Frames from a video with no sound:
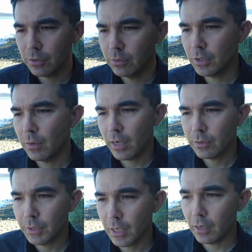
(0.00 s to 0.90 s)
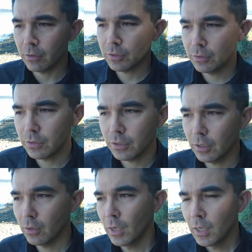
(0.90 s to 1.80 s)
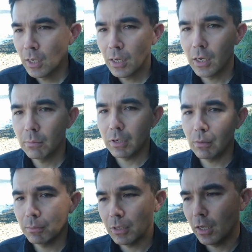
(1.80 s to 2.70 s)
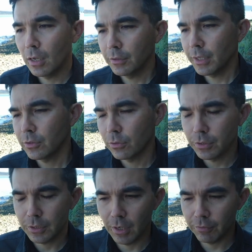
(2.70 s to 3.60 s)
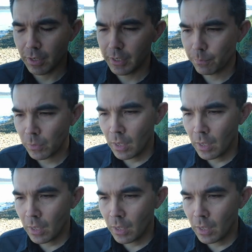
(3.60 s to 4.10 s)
So and so asked me out. So and so, blah blah blah, all that sort of stuff, right?"